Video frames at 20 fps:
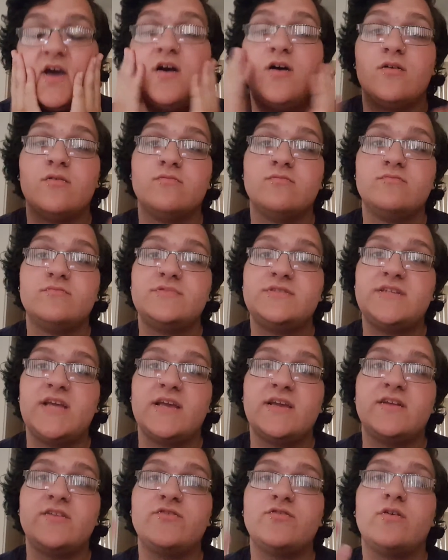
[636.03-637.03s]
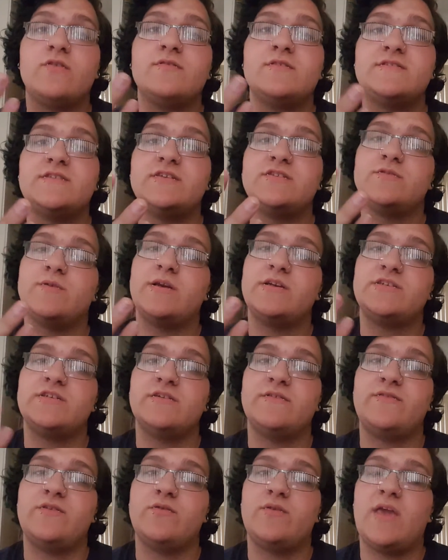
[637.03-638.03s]
Oh, take control of the situation
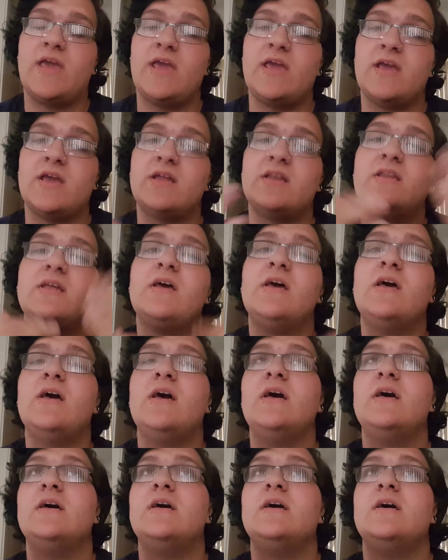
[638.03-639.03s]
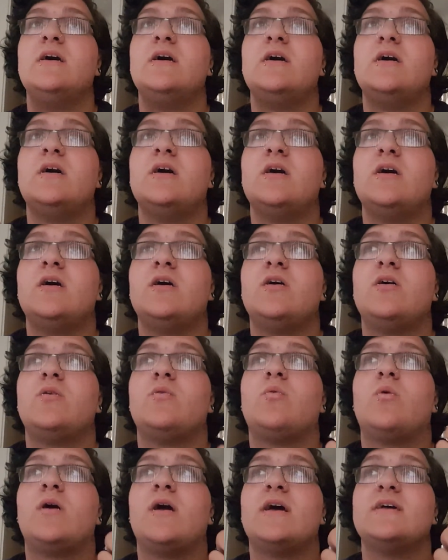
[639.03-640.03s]
if you can.
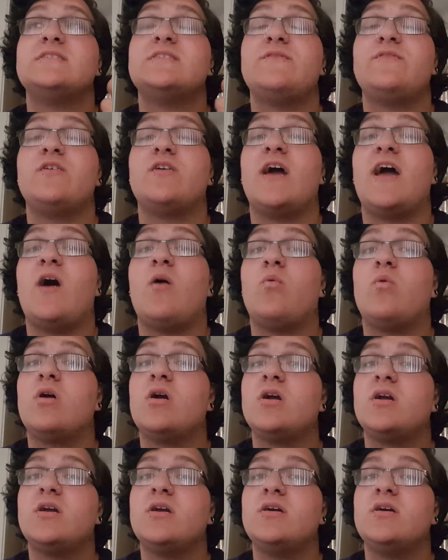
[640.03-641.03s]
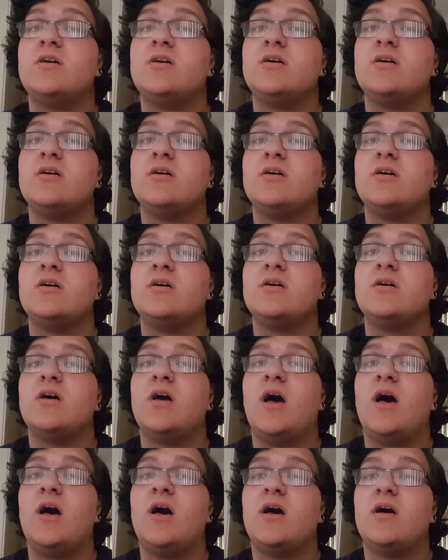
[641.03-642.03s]
Whereas if you're at work,
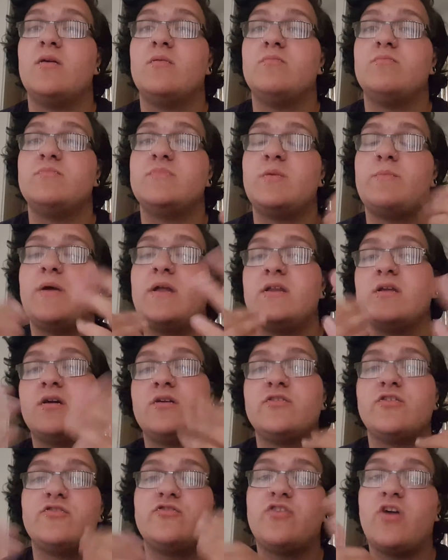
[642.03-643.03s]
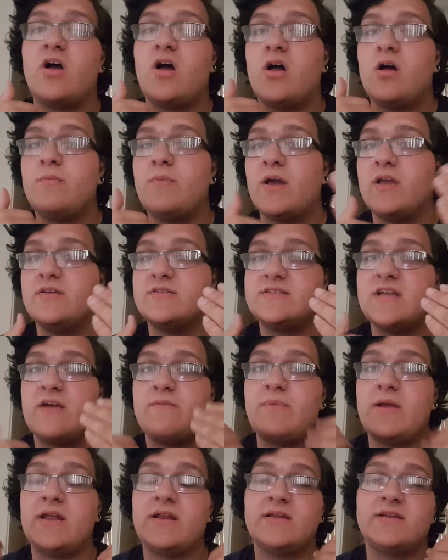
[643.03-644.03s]
depending on your job, I used to
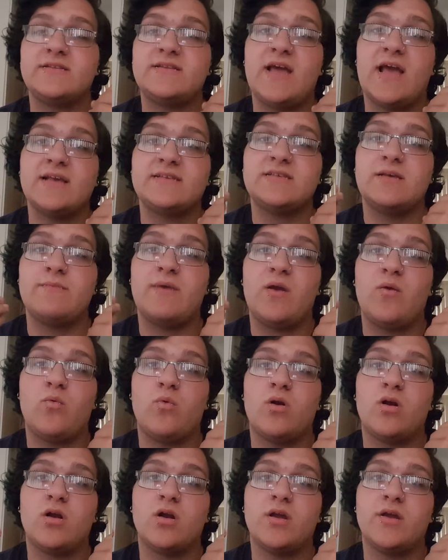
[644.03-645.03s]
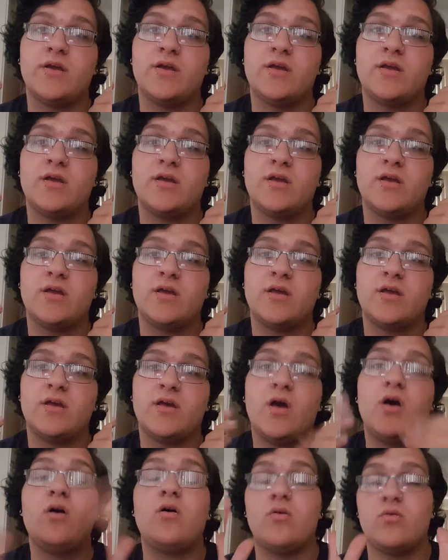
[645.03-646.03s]
have panic attacks at my work.
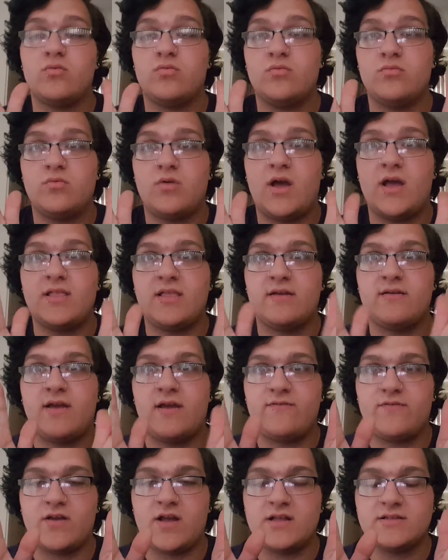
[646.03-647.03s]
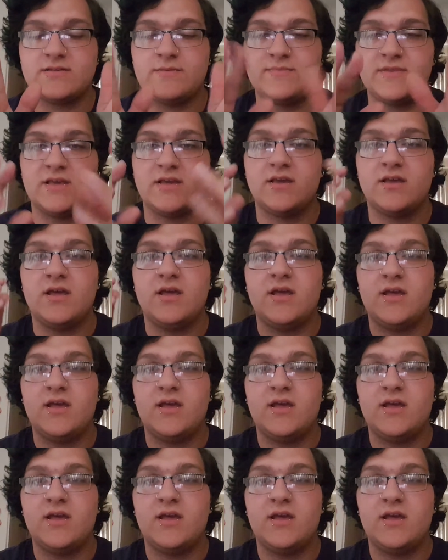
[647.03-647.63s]
Oh, I forgot something.